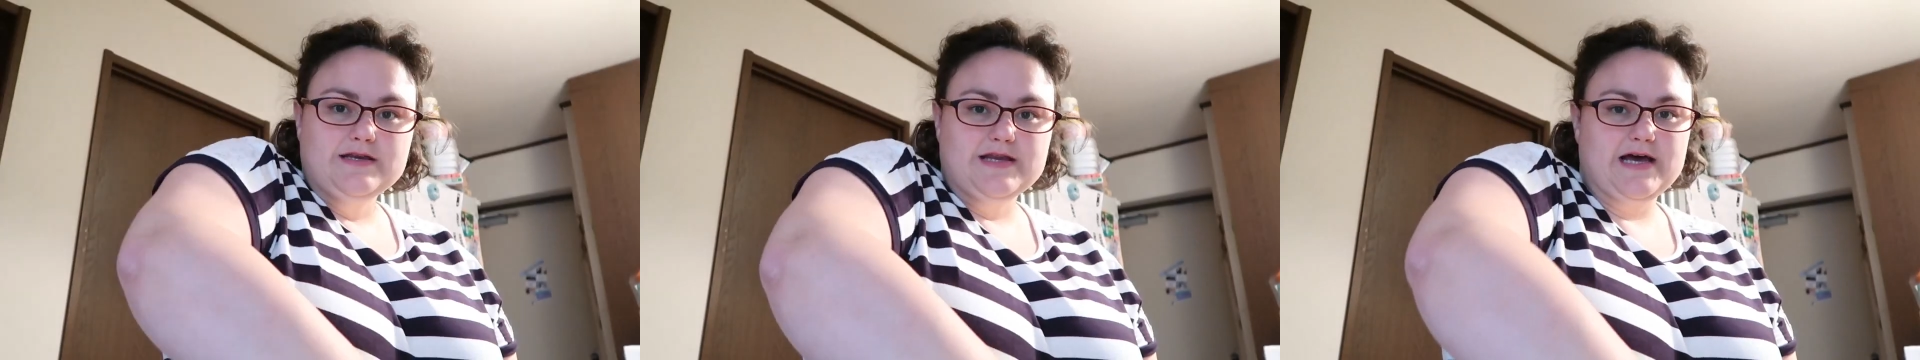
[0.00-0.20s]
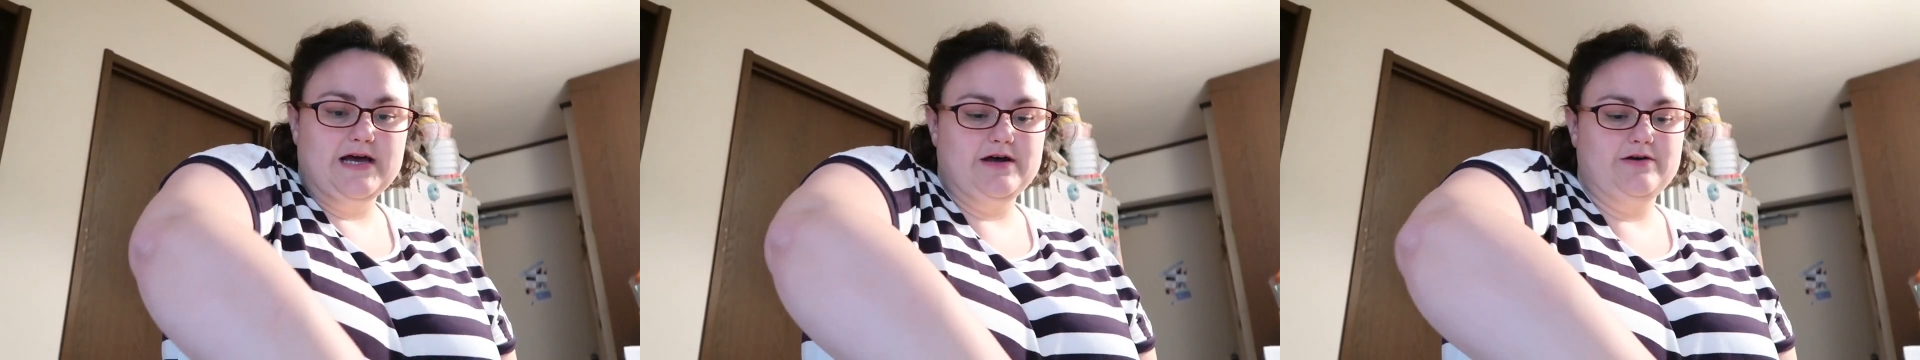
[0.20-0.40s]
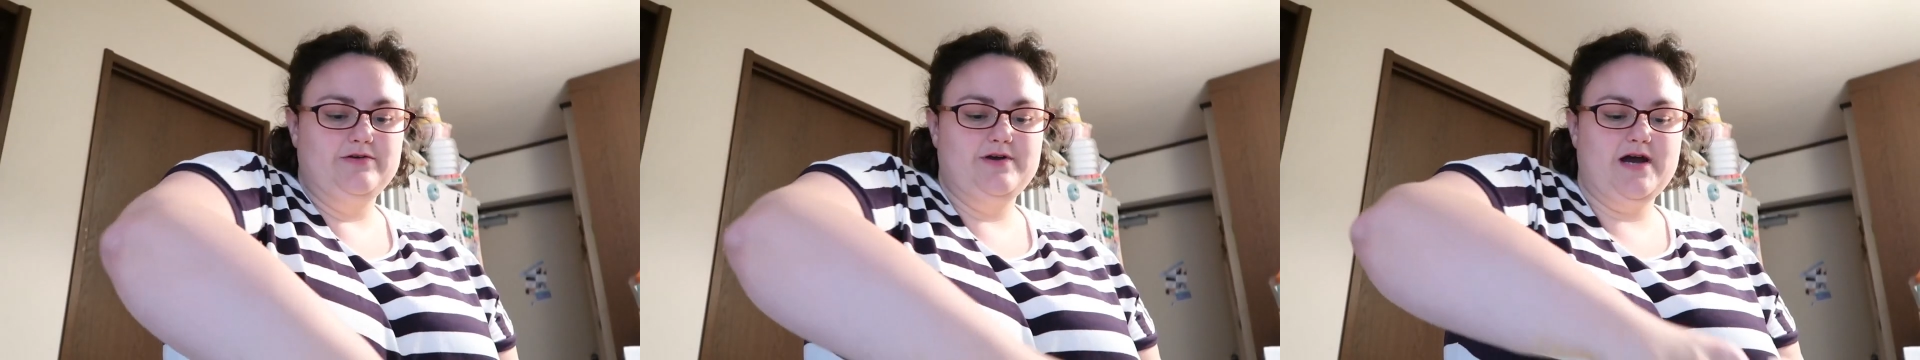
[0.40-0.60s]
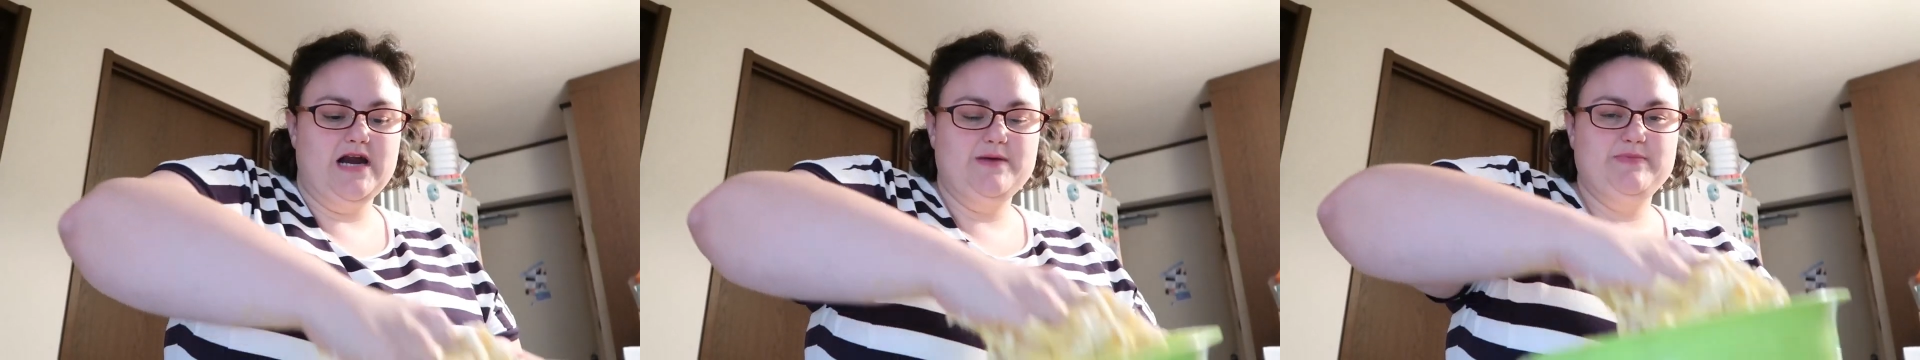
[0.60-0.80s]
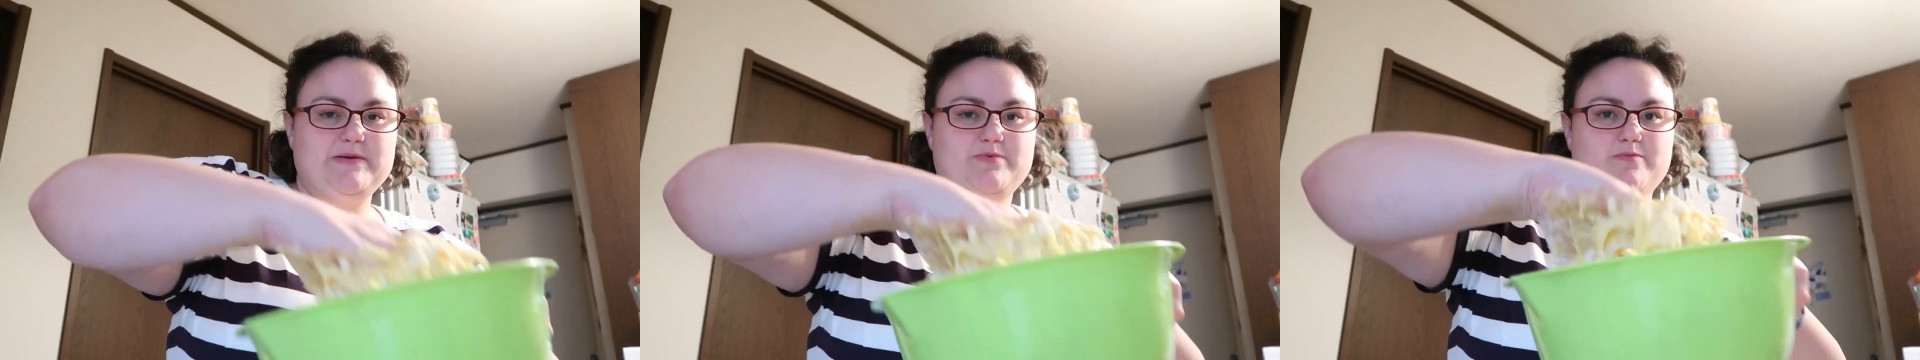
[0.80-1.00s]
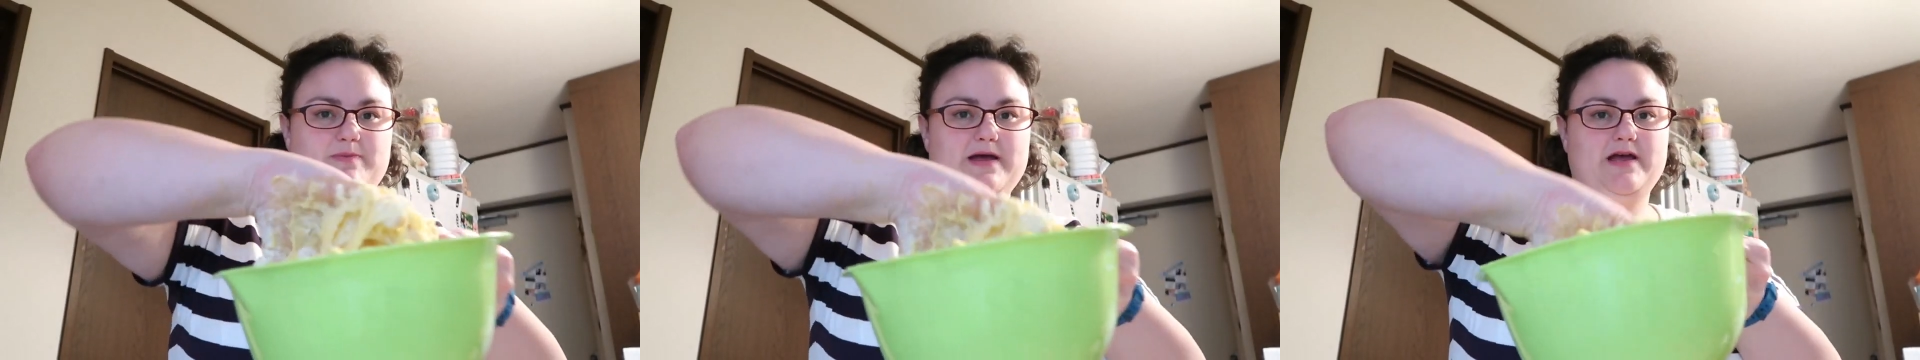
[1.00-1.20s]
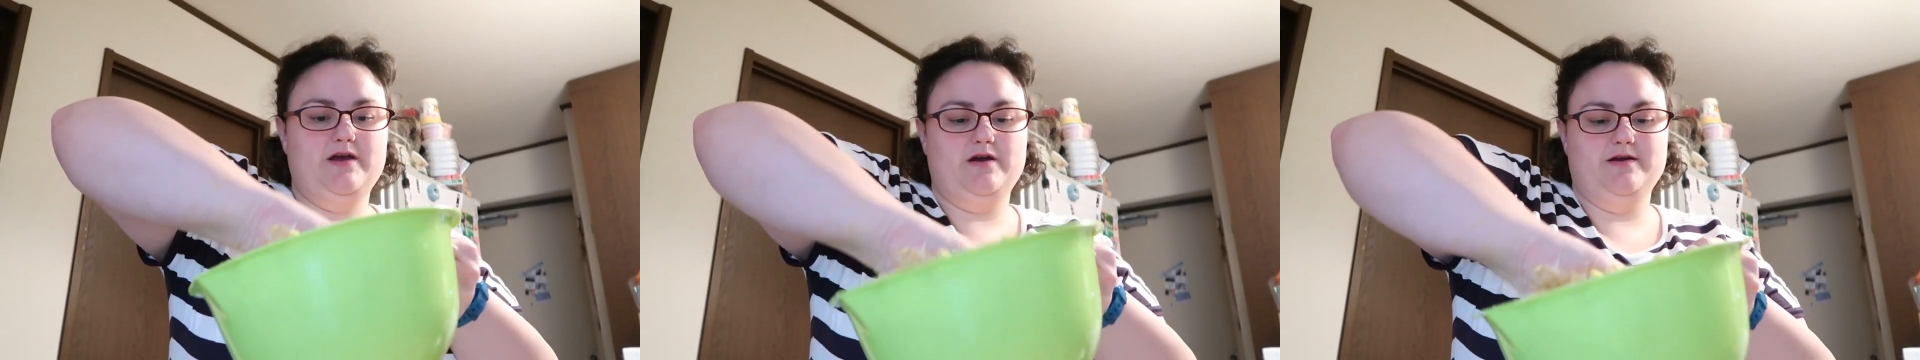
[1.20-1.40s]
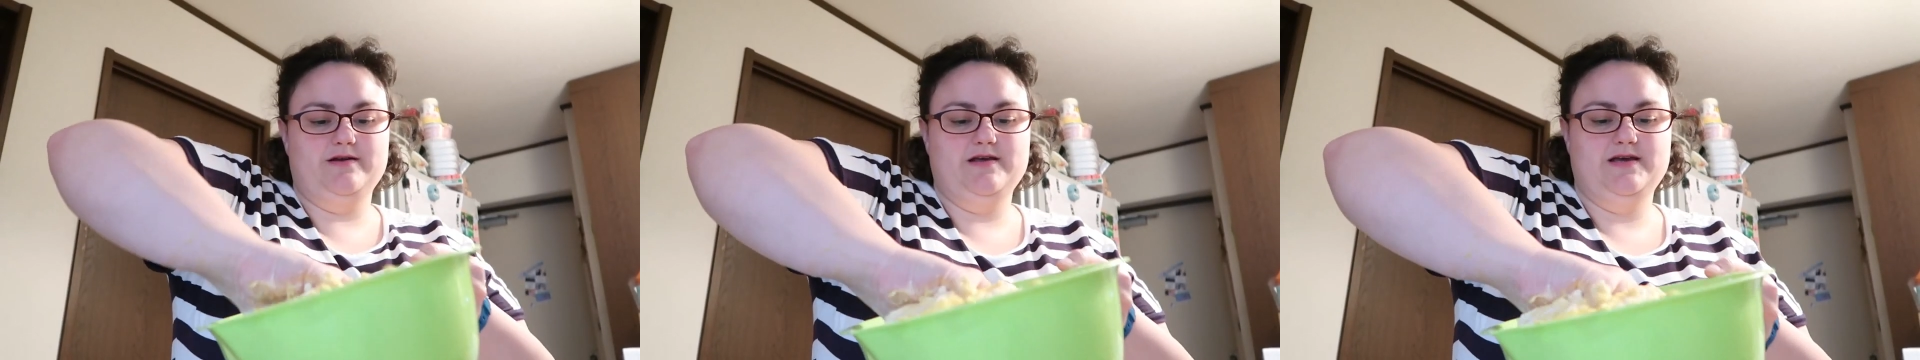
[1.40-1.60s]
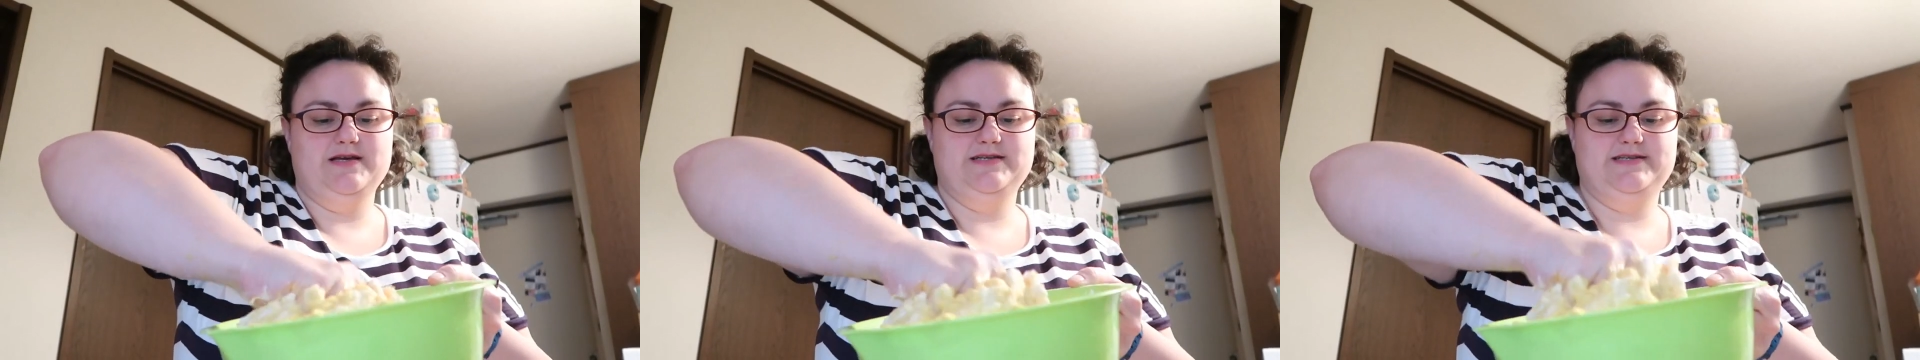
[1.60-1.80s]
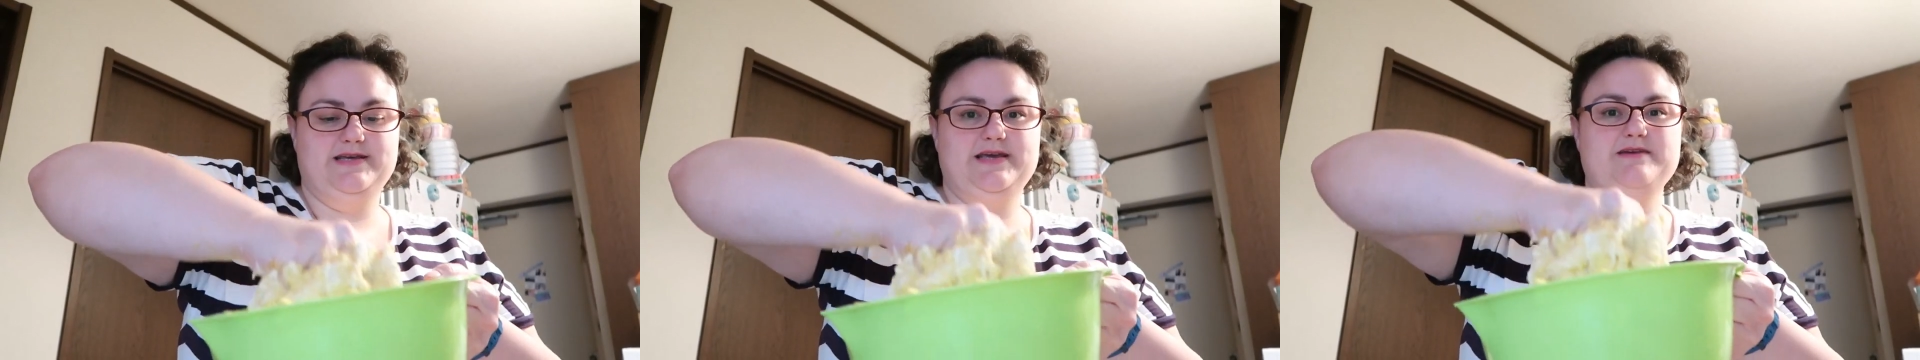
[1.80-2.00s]
Now, you gotta be prepared
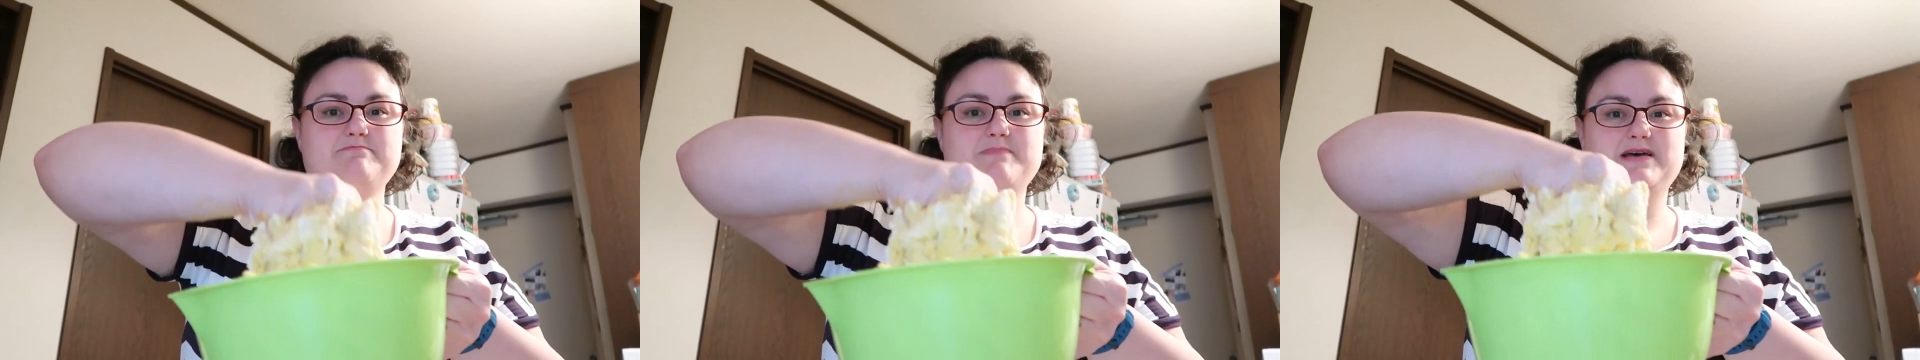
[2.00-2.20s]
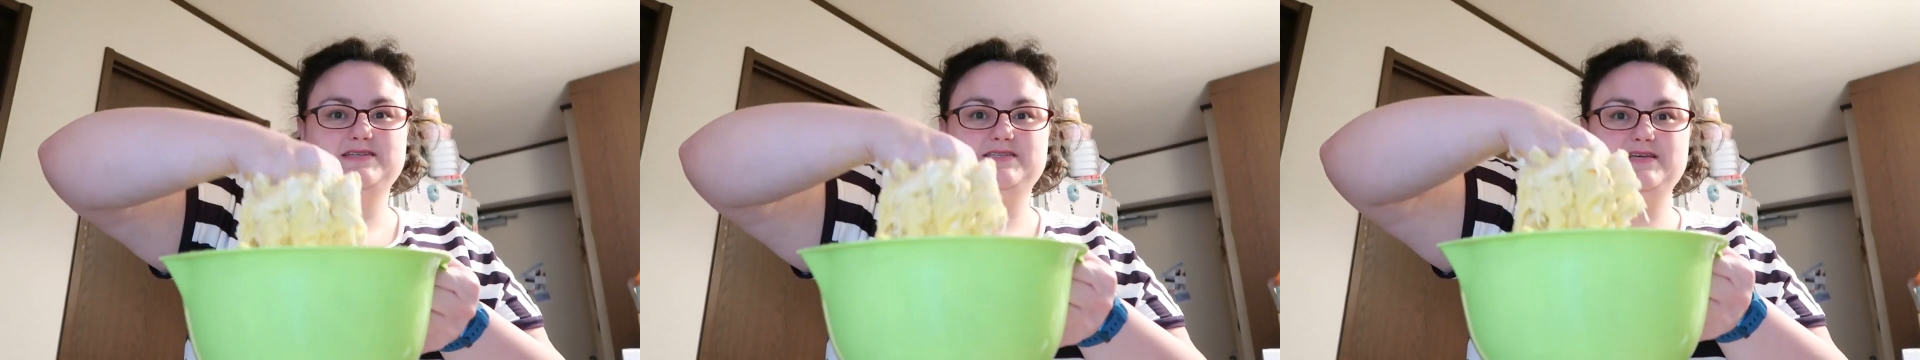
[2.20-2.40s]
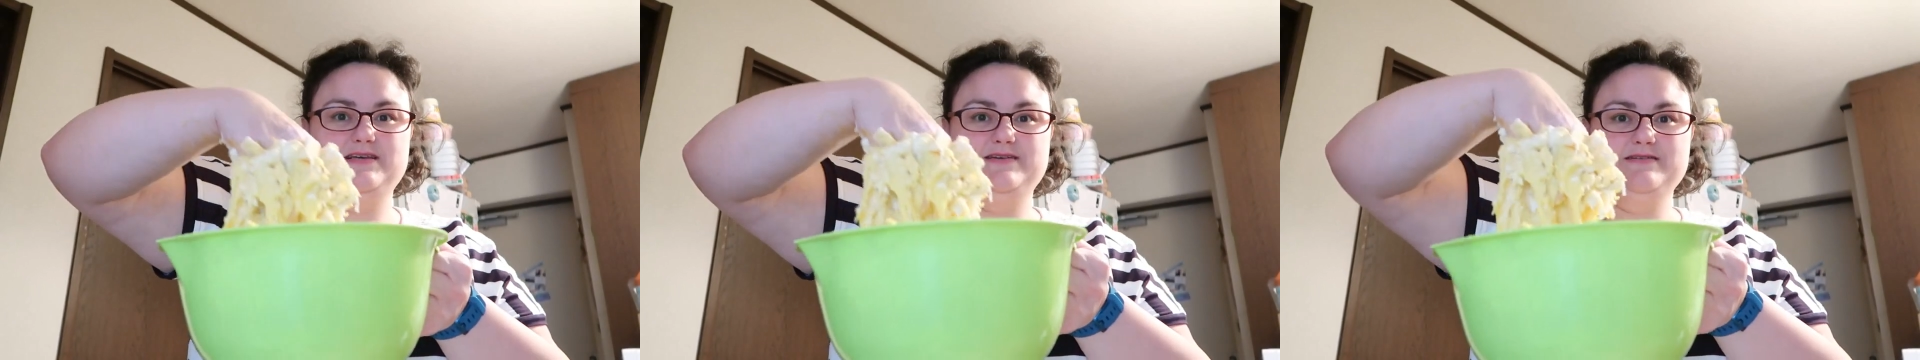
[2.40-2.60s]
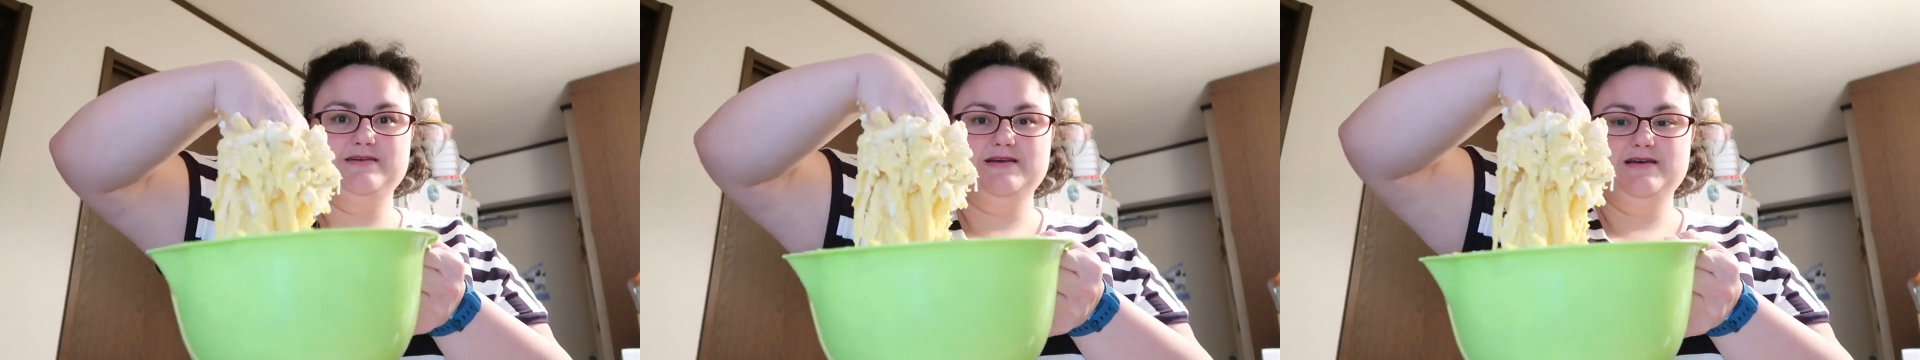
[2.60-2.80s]
to get messy.